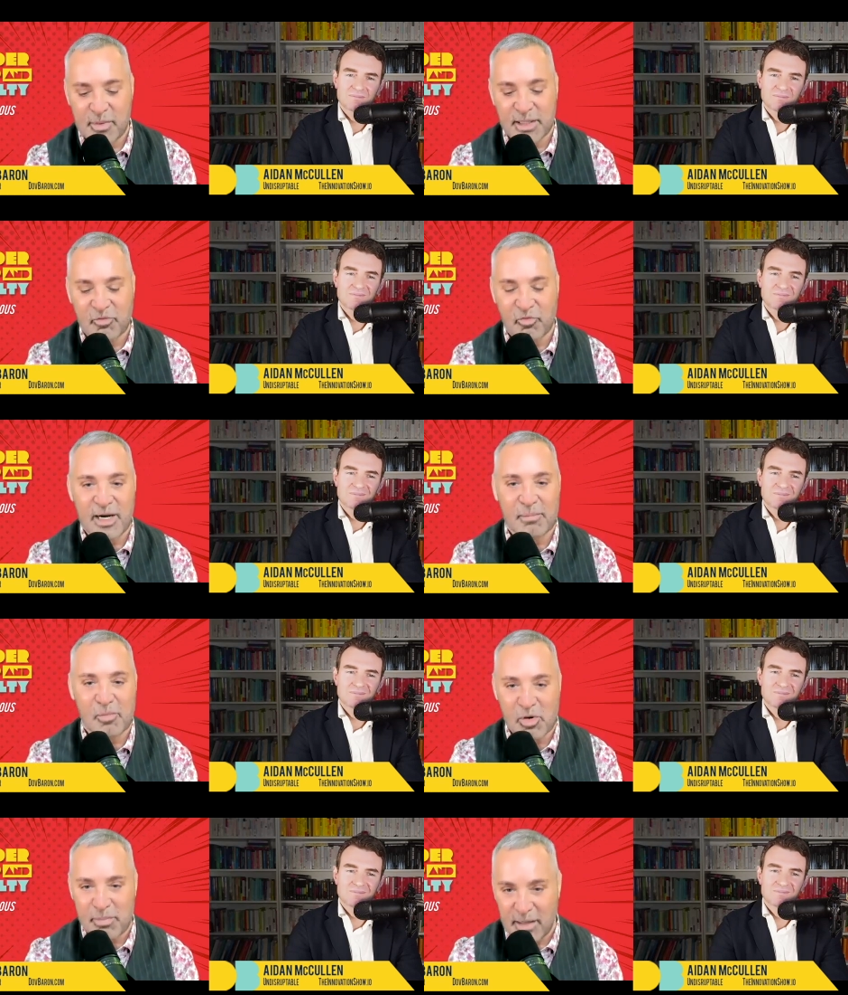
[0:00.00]
Speaker 1: can find out more
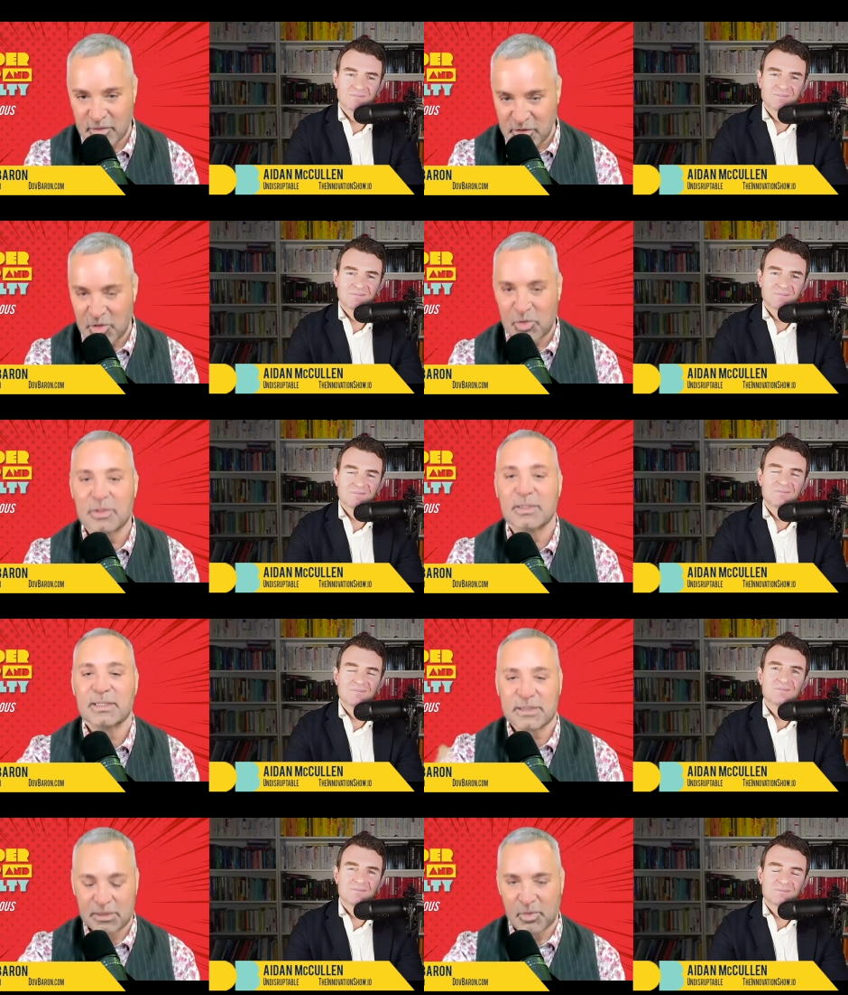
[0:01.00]
about you,
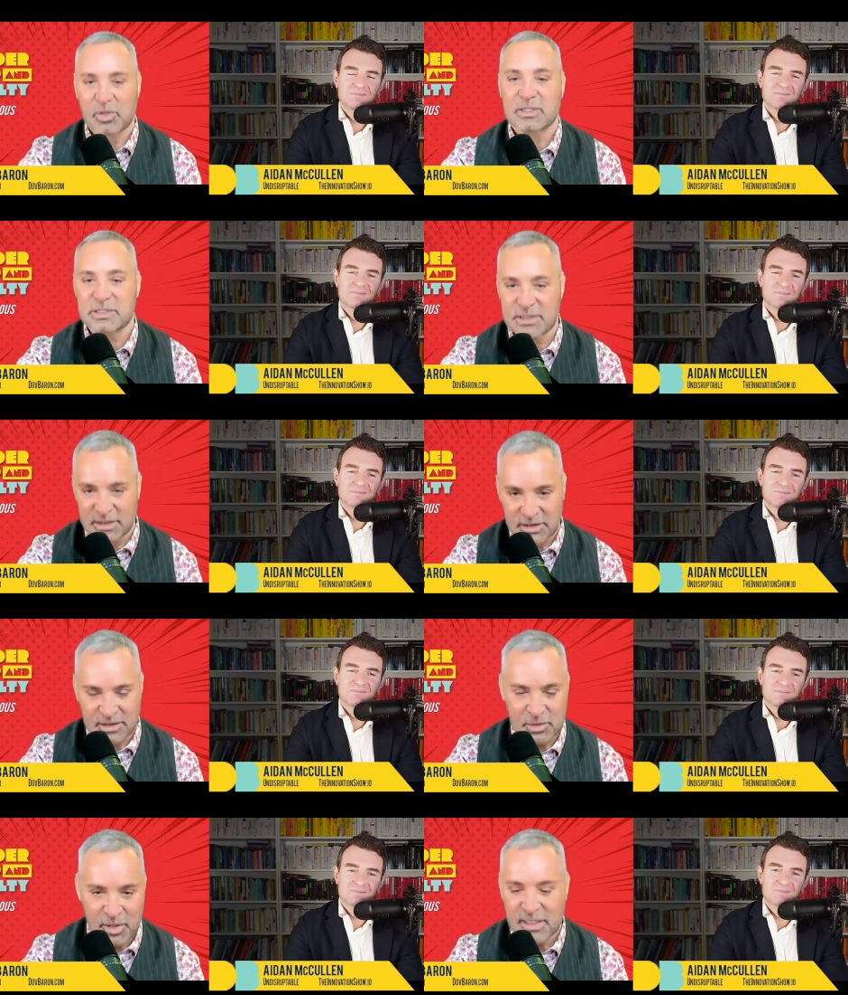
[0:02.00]
your books, and your
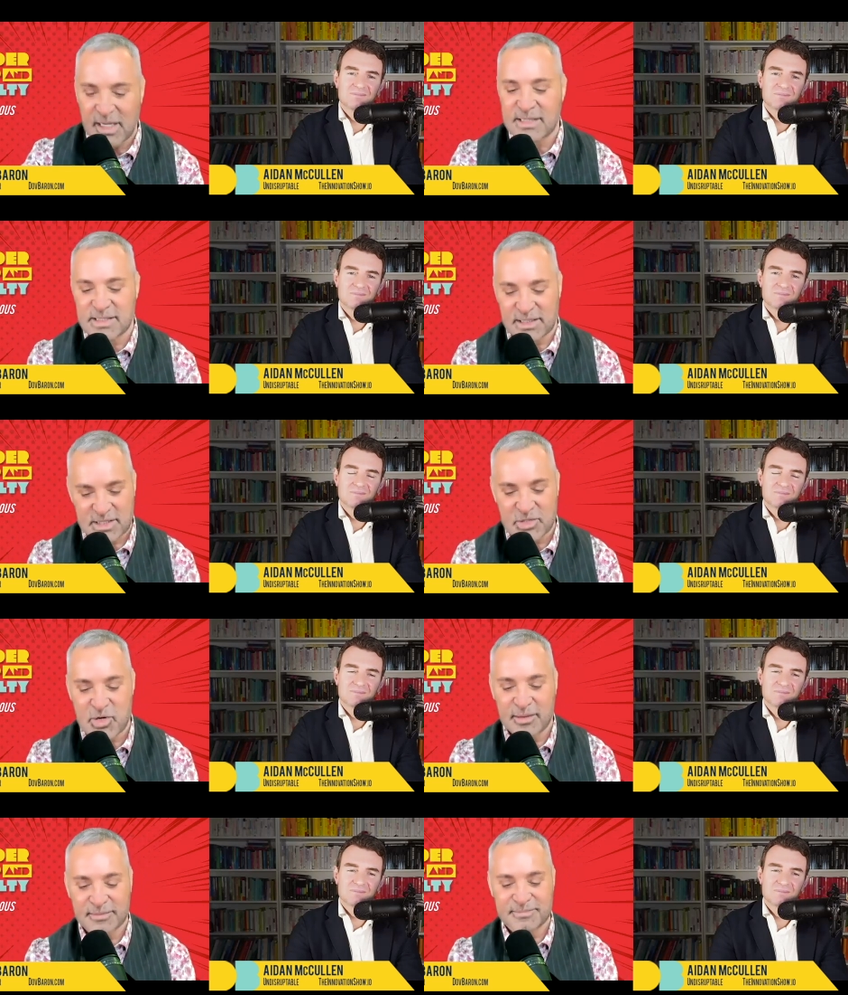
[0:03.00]
podcast, et cetera.
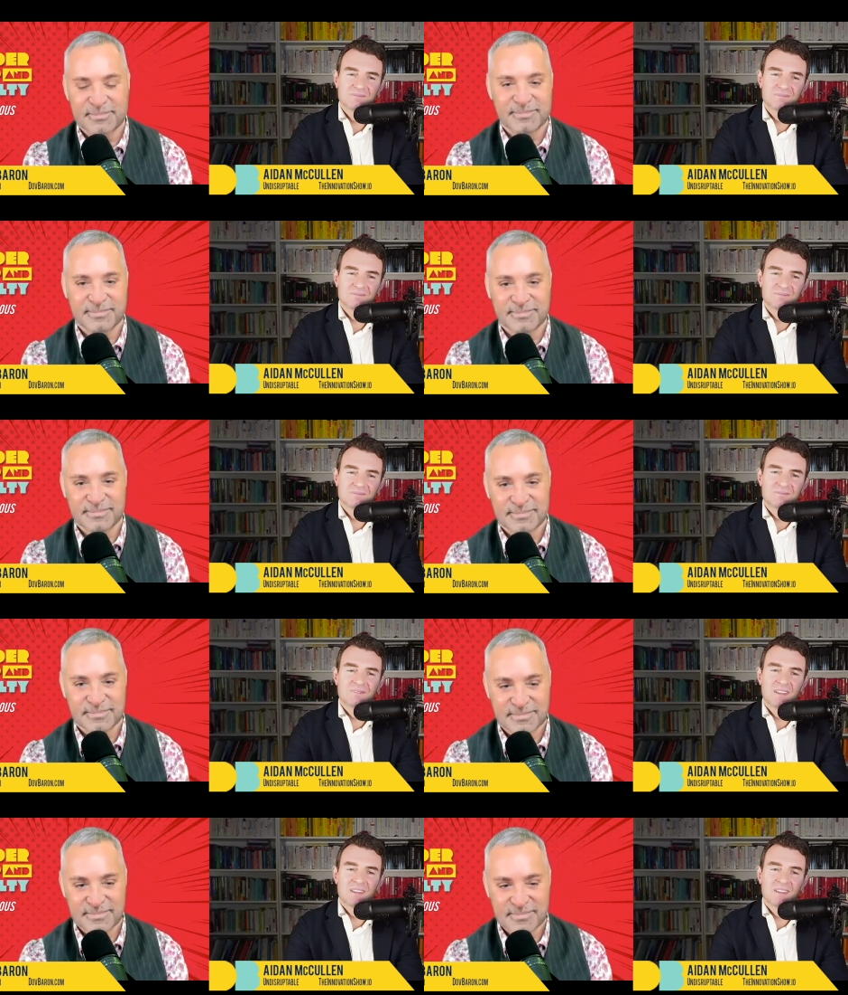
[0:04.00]

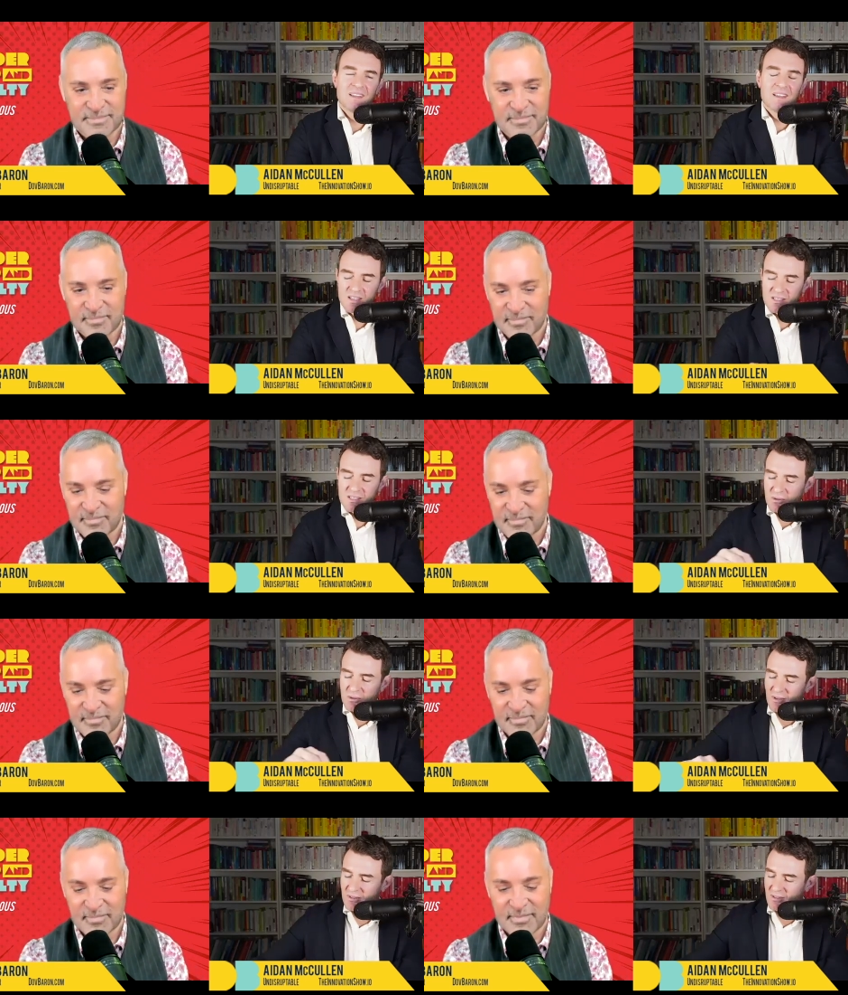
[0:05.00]
Speaker 2: So
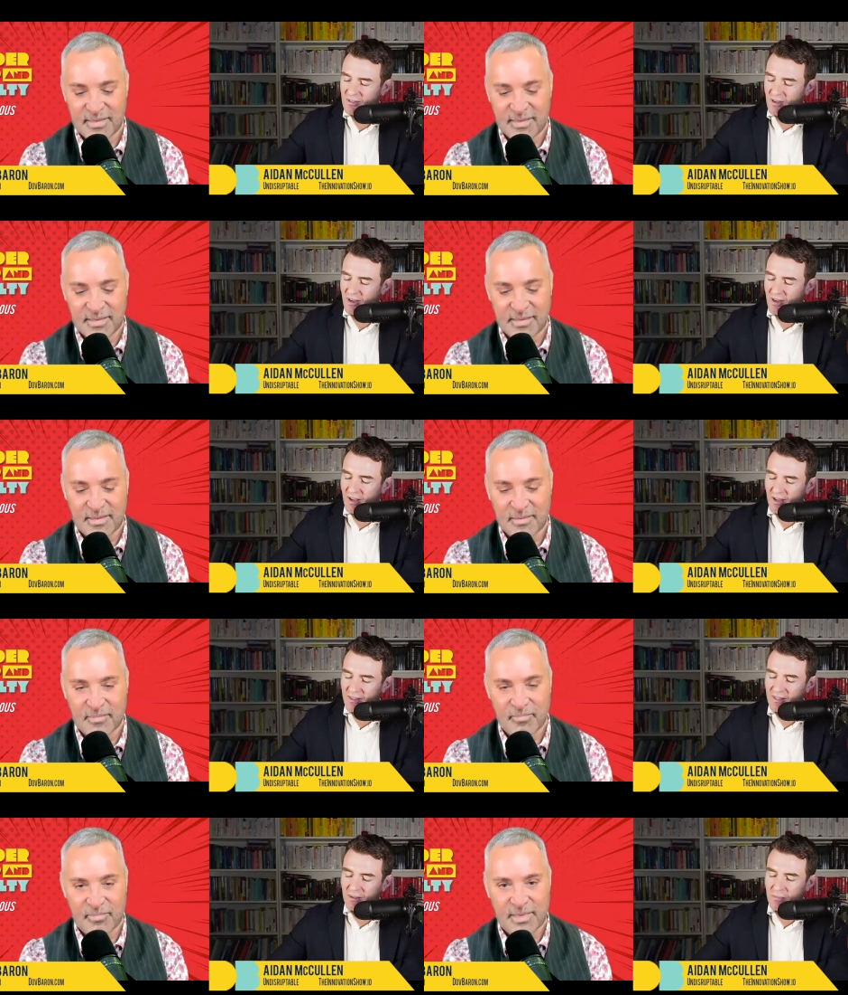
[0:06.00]
I think the,
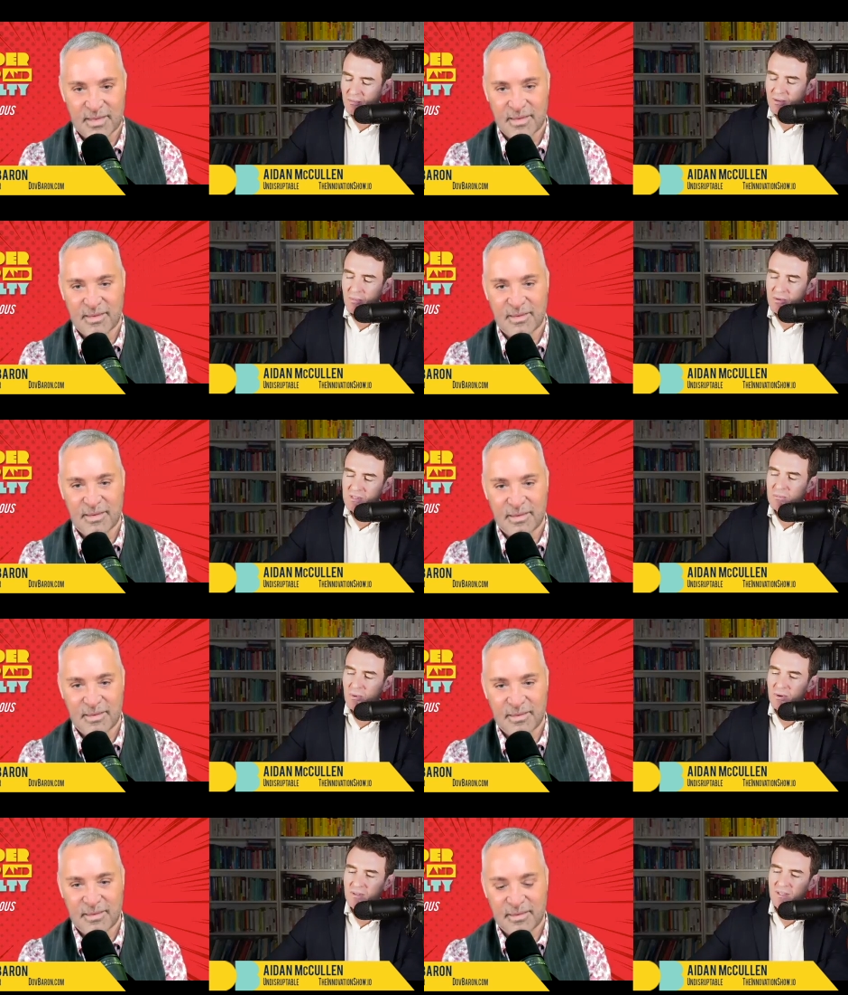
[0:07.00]
the most important
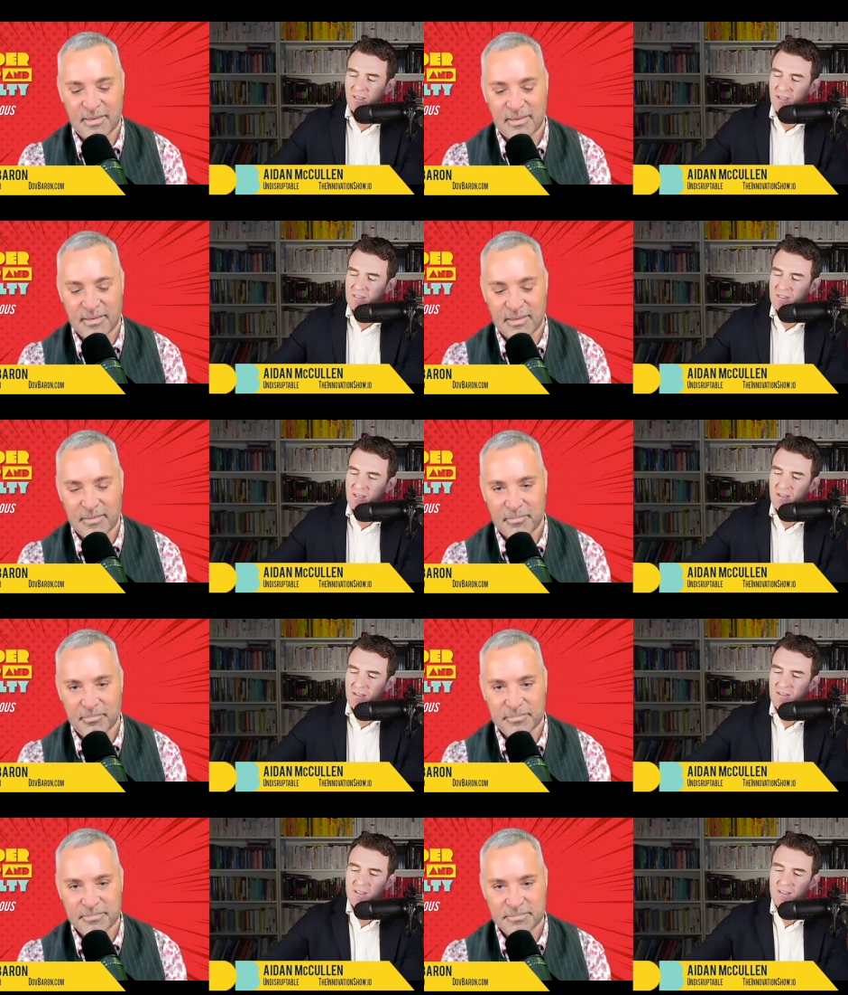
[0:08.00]
thing is, and th
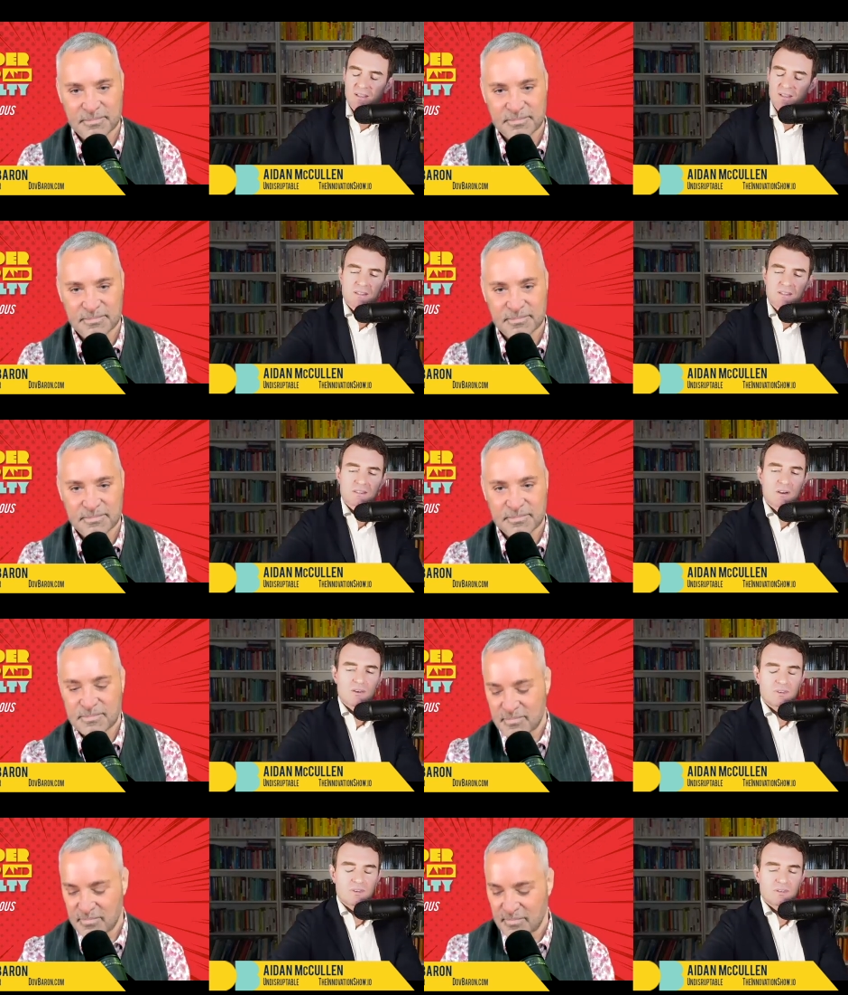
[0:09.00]
this is often